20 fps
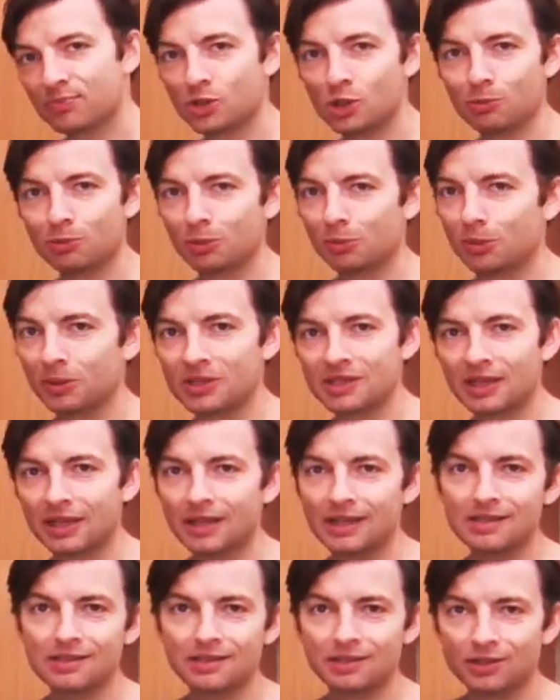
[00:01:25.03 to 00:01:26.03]
super
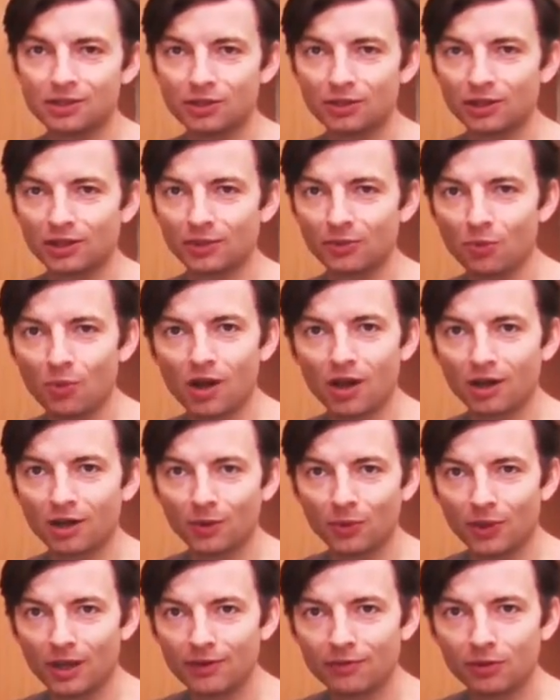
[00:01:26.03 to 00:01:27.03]
precise and you can walk
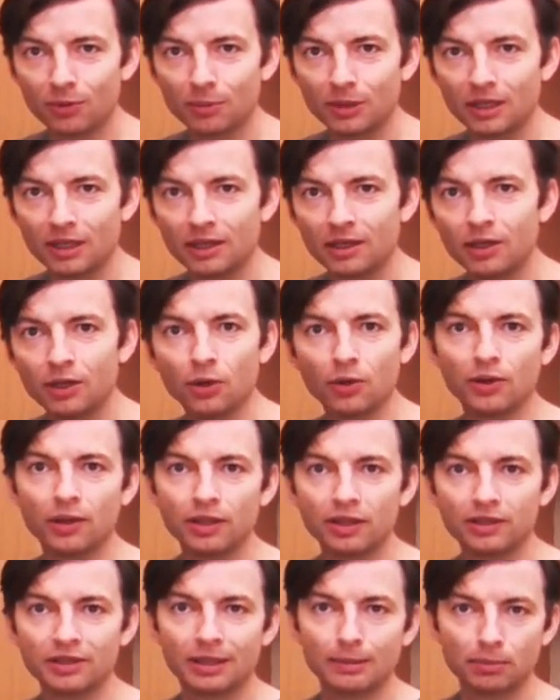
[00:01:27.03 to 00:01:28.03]
away from it and know
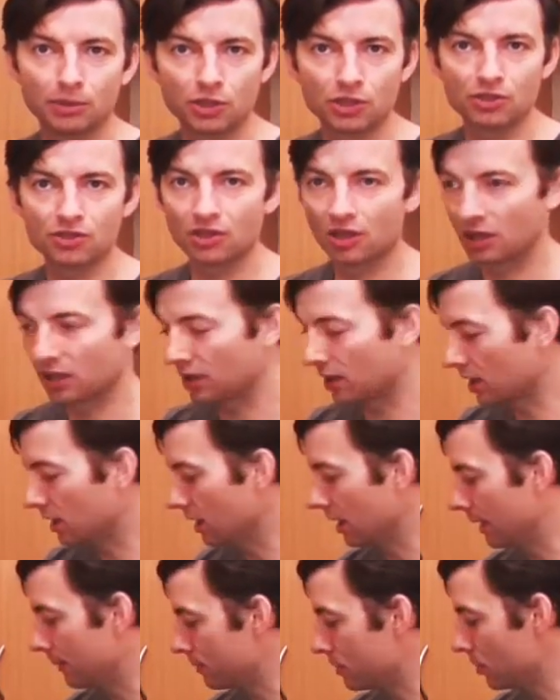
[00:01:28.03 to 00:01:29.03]
that your temperature is not going to
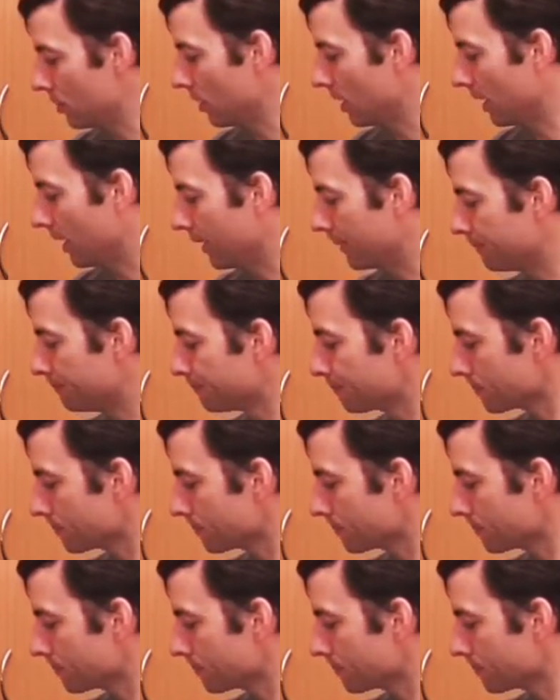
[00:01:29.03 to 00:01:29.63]
climb too high.